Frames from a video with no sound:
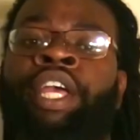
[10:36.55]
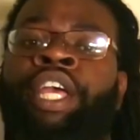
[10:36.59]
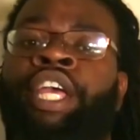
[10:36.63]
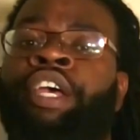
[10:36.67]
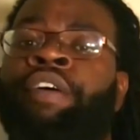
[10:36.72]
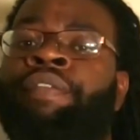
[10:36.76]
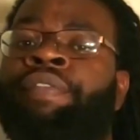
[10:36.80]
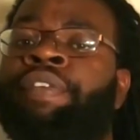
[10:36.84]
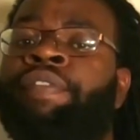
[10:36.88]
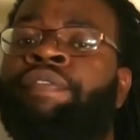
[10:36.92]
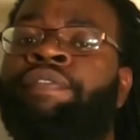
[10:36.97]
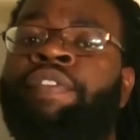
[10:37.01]

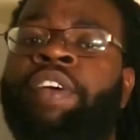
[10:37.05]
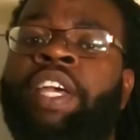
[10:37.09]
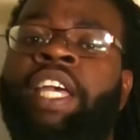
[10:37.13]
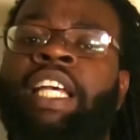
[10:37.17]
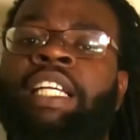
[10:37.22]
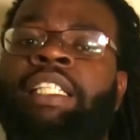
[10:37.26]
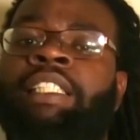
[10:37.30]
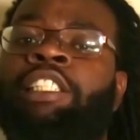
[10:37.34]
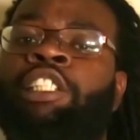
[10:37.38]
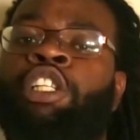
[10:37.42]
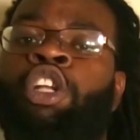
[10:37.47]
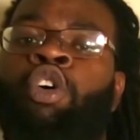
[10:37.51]
If the
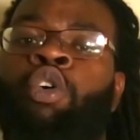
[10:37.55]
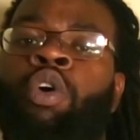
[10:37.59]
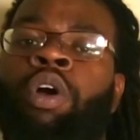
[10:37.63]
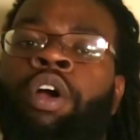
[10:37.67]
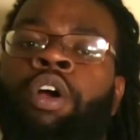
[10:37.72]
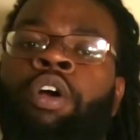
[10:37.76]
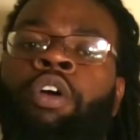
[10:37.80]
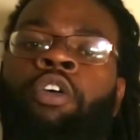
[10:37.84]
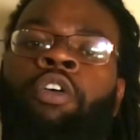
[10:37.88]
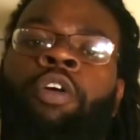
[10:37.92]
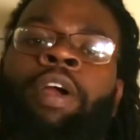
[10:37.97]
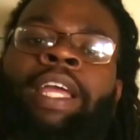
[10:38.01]
Fed's
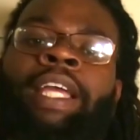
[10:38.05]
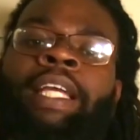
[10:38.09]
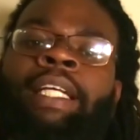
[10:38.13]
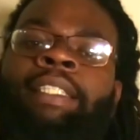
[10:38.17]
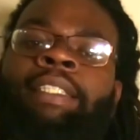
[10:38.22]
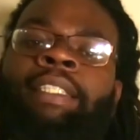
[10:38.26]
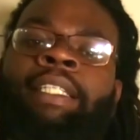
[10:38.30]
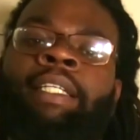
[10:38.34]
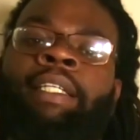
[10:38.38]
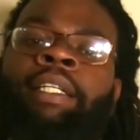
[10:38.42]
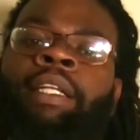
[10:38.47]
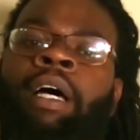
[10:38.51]
lowering
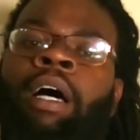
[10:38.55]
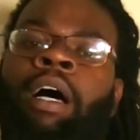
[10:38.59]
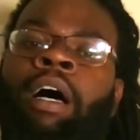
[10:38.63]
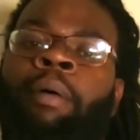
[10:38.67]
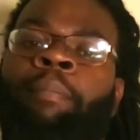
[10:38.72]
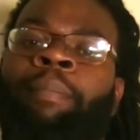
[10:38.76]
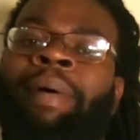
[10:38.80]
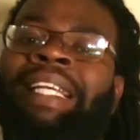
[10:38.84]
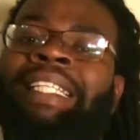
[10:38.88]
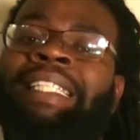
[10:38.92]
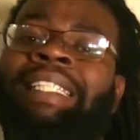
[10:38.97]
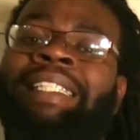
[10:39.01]
rates and
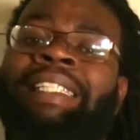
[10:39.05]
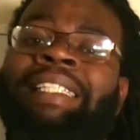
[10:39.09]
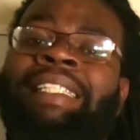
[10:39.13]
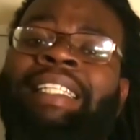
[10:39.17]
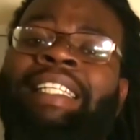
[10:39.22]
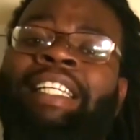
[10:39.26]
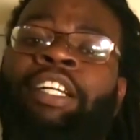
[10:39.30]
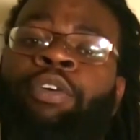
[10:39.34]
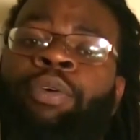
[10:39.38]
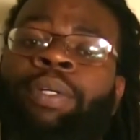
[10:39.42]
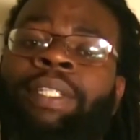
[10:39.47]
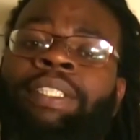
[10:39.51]
um, basically
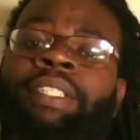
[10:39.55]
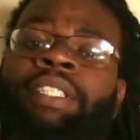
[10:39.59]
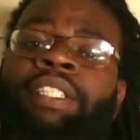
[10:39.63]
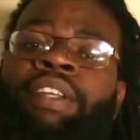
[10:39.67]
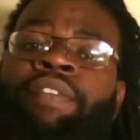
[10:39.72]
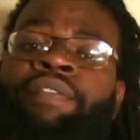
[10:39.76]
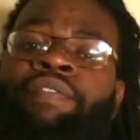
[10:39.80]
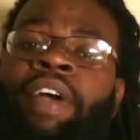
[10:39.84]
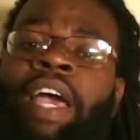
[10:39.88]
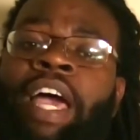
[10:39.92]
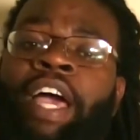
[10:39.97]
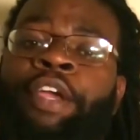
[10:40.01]
decreasing
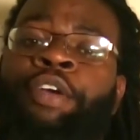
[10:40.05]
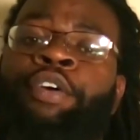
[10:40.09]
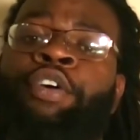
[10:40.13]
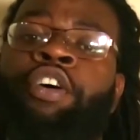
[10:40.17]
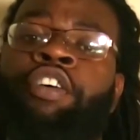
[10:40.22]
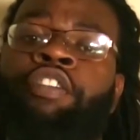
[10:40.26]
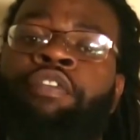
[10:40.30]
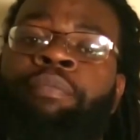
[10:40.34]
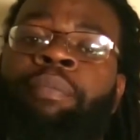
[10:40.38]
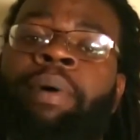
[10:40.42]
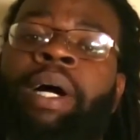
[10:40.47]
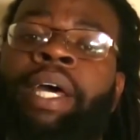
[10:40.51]
the value
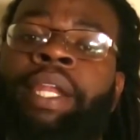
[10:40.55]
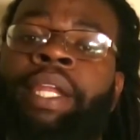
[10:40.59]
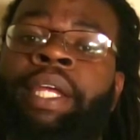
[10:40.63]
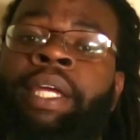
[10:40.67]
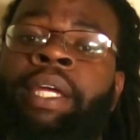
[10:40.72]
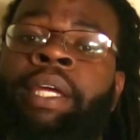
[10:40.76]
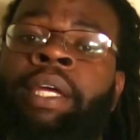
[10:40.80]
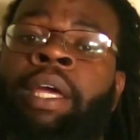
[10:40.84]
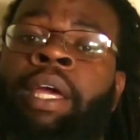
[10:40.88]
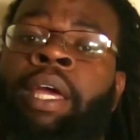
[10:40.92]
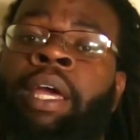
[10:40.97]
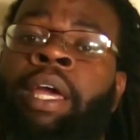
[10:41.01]
of
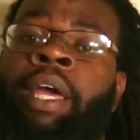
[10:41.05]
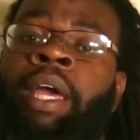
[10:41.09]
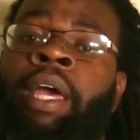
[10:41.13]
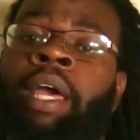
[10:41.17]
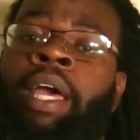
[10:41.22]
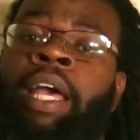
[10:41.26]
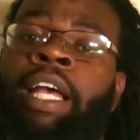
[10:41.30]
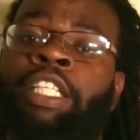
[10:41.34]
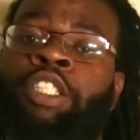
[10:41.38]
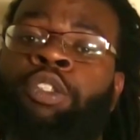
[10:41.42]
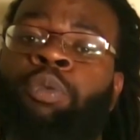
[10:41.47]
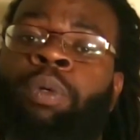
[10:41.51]
money,
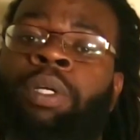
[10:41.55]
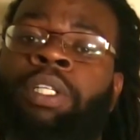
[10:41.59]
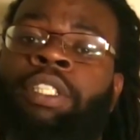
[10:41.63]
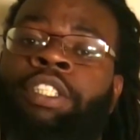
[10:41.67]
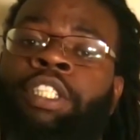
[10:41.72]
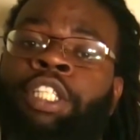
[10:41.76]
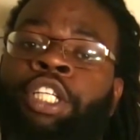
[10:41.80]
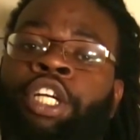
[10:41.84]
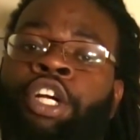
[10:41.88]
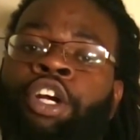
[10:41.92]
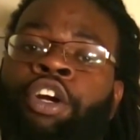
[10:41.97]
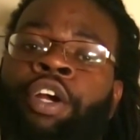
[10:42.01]
as well as
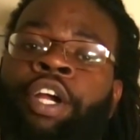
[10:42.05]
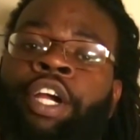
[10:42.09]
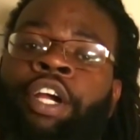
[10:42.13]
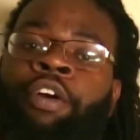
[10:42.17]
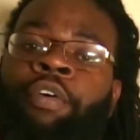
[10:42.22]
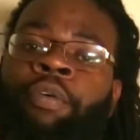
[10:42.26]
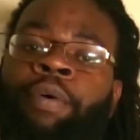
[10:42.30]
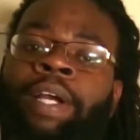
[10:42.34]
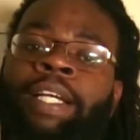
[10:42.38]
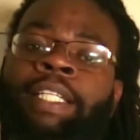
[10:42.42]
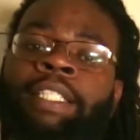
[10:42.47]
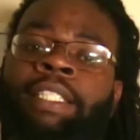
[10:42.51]
the current
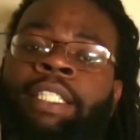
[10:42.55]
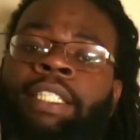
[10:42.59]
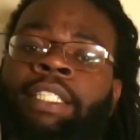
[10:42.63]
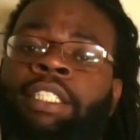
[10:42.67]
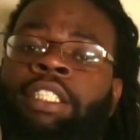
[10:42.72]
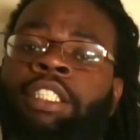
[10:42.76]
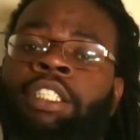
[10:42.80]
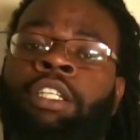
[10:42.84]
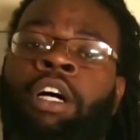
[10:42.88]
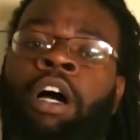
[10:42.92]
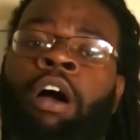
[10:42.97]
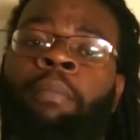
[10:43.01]
correction in
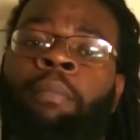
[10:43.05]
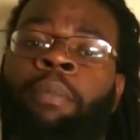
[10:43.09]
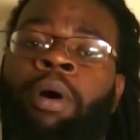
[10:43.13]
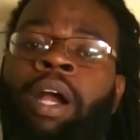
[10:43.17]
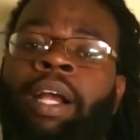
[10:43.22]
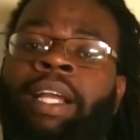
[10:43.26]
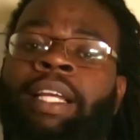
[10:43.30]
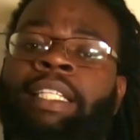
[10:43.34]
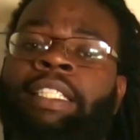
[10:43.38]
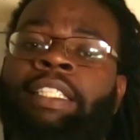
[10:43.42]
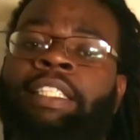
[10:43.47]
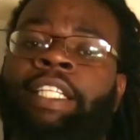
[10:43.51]
the stock
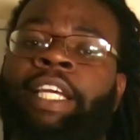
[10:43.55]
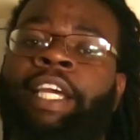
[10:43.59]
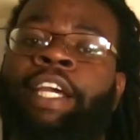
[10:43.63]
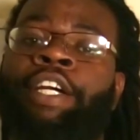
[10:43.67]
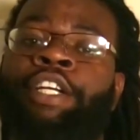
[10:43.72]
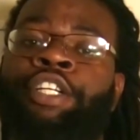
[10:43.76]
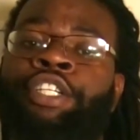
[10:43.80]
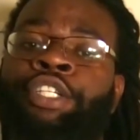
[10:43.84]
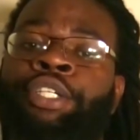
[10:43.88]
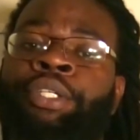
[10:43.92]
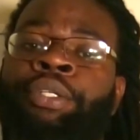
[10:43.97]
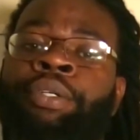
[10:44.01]
market
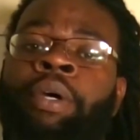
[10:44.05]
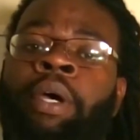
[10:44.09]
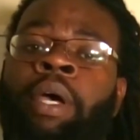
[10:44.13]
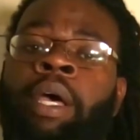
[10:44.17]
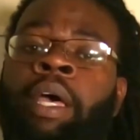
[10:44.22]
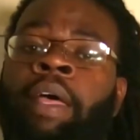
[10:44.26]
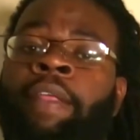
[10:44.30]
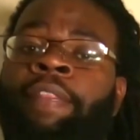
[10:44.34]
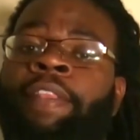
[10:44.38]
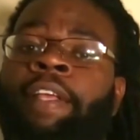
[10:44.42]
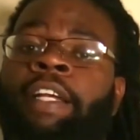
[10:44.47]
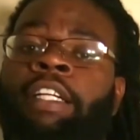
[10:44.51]
scares you,
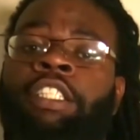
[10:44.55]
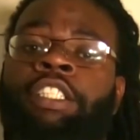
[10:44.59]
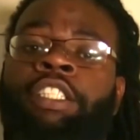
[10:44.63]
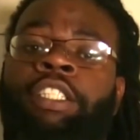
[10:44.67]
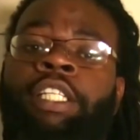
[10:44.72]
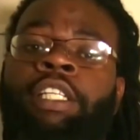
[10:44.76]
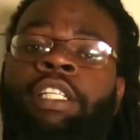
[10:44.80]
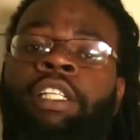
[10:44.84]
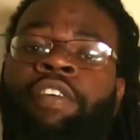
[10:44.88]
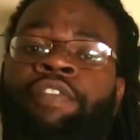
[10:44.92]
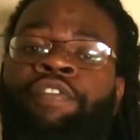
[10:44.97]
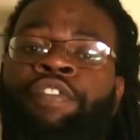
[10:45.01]
there's
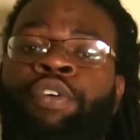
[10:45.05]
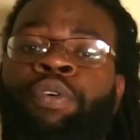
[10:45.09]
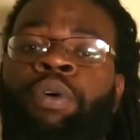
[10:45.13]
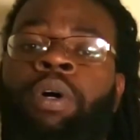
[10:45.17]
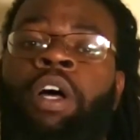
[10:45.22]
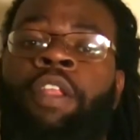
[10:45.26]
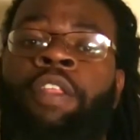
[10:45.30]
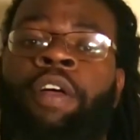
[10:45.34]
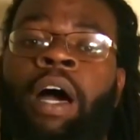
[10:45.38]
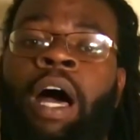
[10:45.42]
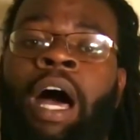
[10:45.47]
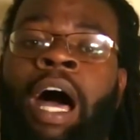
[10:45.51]
still a few
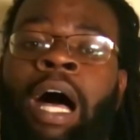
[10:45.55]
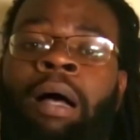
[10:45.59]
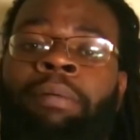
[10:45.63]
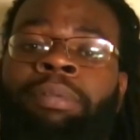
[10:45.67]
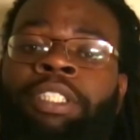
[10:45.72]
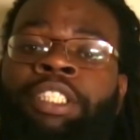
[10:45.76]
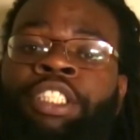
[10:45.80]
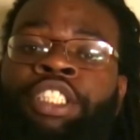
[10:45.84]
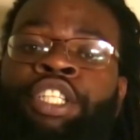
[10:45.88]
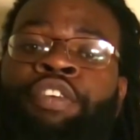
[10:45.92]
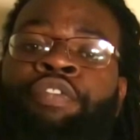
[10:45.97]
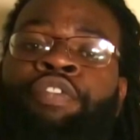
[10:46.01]
other
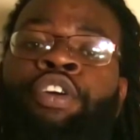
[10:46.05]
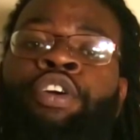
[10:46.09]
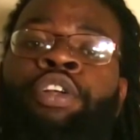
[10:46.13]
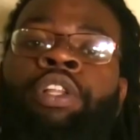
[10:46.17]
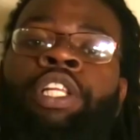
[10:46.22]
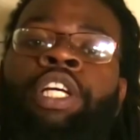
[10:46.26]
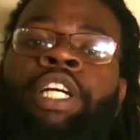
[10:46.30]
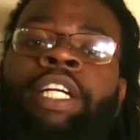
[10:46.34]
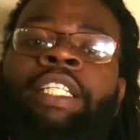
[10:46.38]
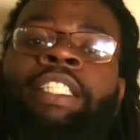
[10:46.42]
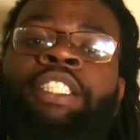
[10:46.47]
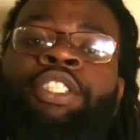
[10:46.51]
options if you're
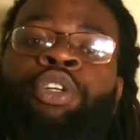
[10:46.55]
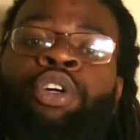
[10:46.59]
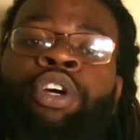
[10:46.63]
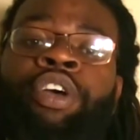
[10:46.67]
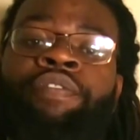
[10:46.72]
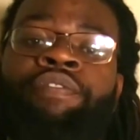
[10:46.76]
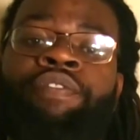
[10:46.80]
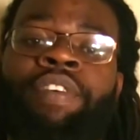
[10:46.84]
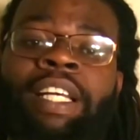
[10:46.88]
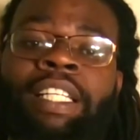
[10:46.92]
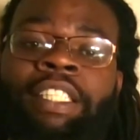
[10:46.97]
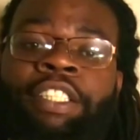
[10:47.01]
looking to
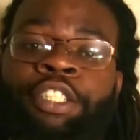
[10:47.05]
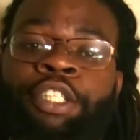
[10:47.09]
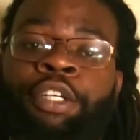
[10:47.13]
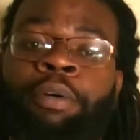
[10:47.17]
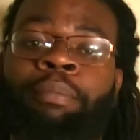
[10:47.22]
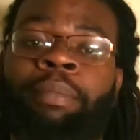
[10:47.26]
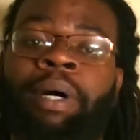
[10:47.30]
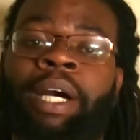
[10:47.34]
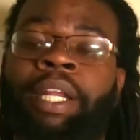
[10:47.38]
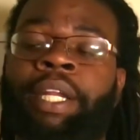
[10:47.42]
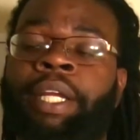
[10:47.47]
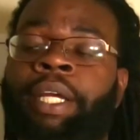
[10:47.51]
invest your
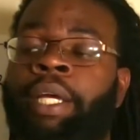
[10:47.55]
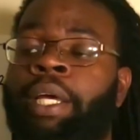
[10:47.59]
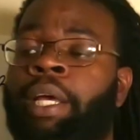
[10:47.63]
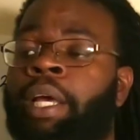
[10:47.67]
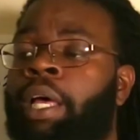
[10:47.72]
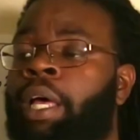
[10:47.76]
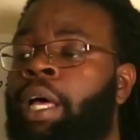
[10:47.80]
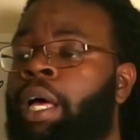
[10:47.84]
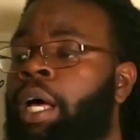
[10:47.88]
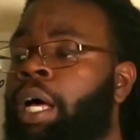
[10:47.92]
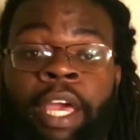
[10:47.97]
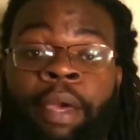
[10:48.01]
money.
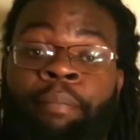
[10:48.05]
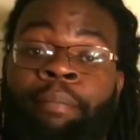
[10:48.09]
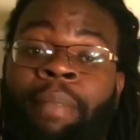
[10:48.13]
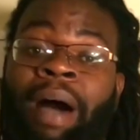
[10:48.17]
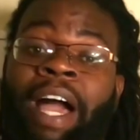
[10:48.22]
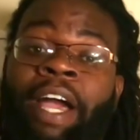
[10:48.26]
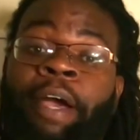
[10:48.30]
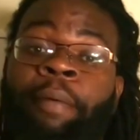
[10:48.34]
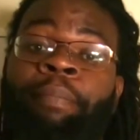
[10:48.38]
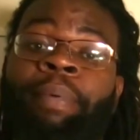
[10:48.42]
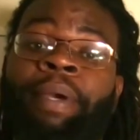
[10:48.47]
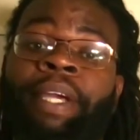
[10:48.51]
In
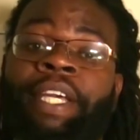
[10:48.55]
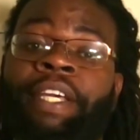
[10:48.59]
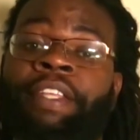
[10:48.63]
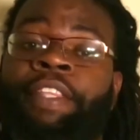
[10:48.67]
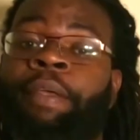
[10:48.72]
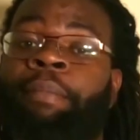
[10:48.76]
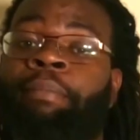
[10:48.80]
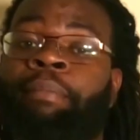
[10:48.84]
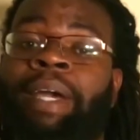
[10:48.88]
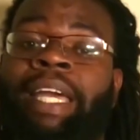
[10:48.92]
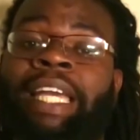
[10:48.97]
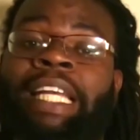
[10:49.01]
my opinion,
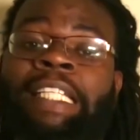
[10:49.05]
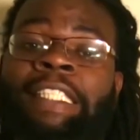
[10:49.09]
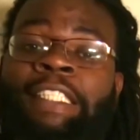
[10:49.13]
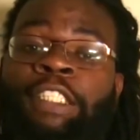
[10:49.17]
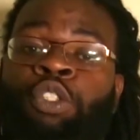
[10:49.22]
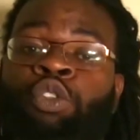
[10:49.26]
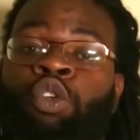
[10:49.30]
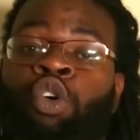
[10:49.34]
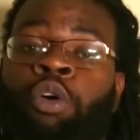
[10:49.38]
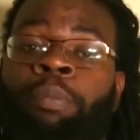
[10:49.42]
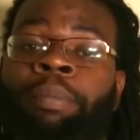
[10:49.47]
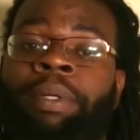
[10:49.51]
the main
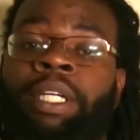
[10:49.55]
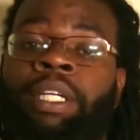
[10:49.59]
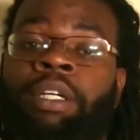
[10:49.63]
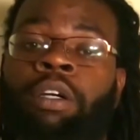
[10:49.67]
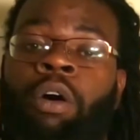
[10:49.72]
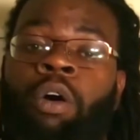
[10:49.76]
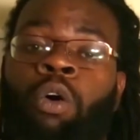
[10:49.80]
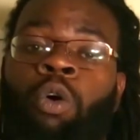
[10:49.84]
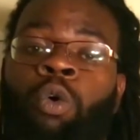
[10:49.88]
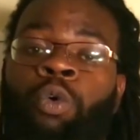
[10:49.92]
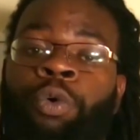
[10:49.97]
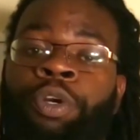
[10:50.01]
two would be
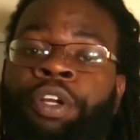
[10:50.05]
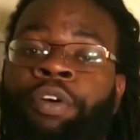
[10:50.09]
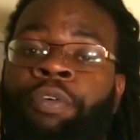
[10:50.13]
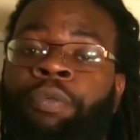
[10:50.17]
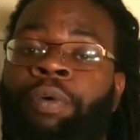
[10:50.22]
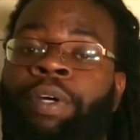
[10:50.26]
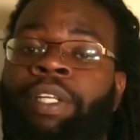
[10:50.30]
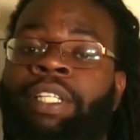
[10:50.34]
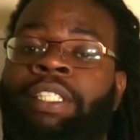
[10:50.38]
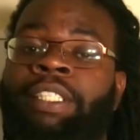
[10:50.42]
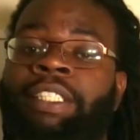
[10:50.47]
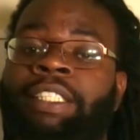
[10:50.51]
gold and
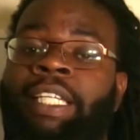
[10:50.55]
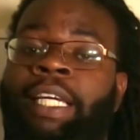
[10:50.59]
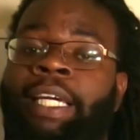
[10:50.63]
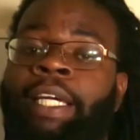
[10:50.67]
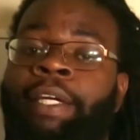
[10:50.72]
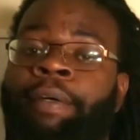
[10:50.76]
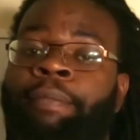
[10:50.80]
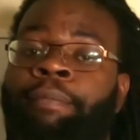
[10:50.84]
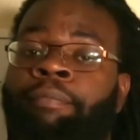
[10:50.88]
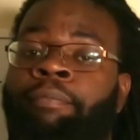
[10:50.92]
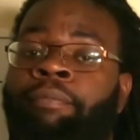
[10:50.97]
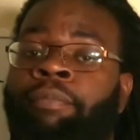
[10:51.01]
real
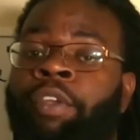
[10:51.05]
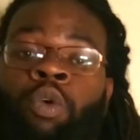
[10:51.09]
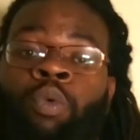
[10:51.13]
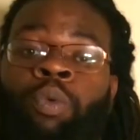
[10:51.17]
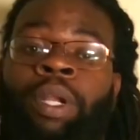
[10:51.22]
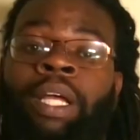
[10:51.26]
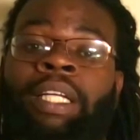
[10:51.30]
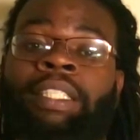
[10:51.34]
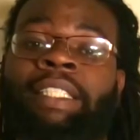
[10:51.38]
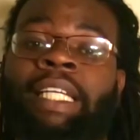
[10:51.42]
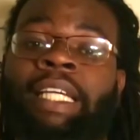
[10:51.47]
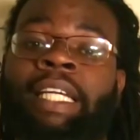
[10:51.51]
estate.
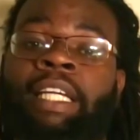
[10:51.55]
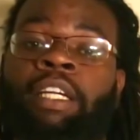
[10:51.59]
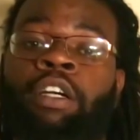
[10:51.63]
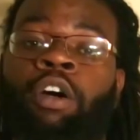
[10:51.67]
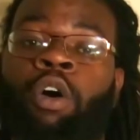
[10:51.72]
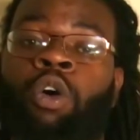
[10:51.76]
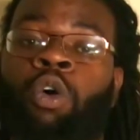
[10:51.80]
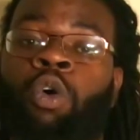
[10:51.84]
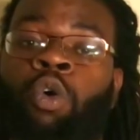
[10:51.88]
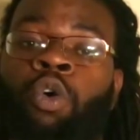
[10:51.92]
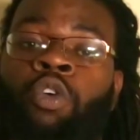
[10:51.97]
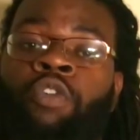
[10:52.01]
When I say
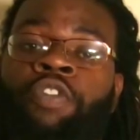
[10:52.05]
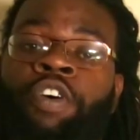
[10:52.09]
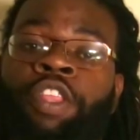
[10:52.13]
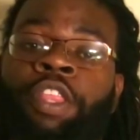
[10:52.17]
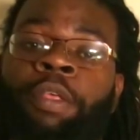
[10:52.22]
gold,